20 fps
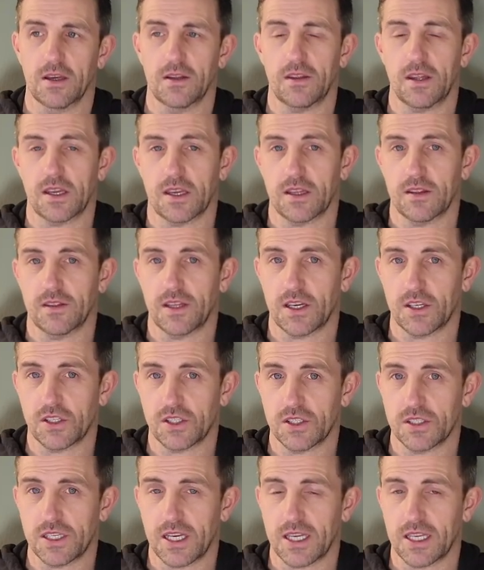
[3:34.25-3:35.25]
the
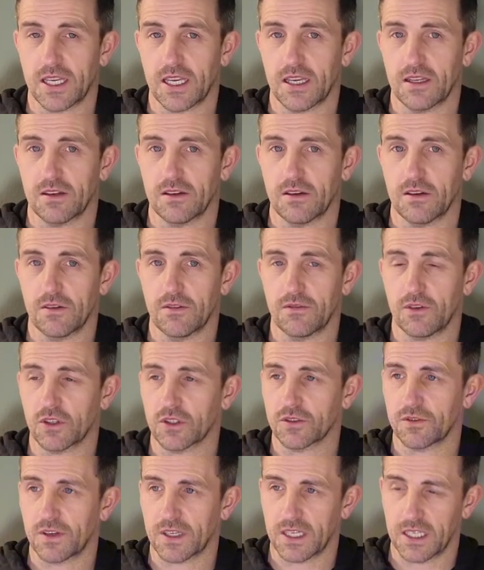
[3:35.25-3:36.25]
conditions again
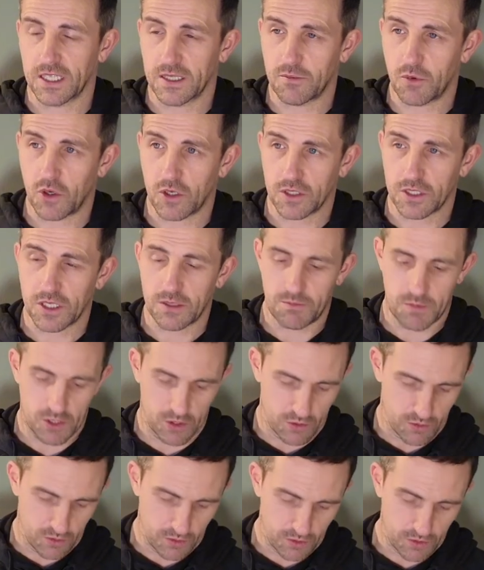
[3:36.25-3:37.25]
first thing in the morning,
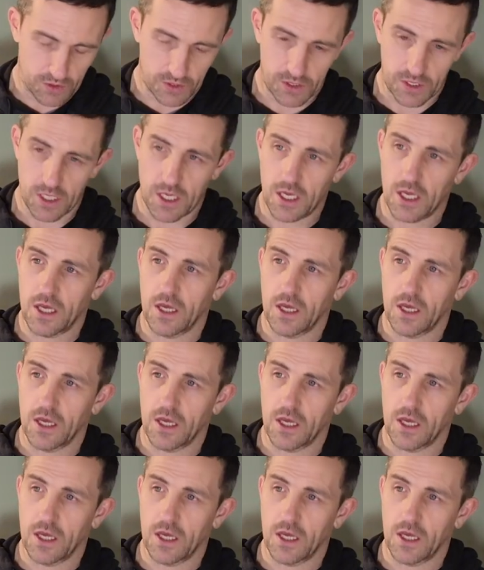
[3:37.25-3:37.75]
because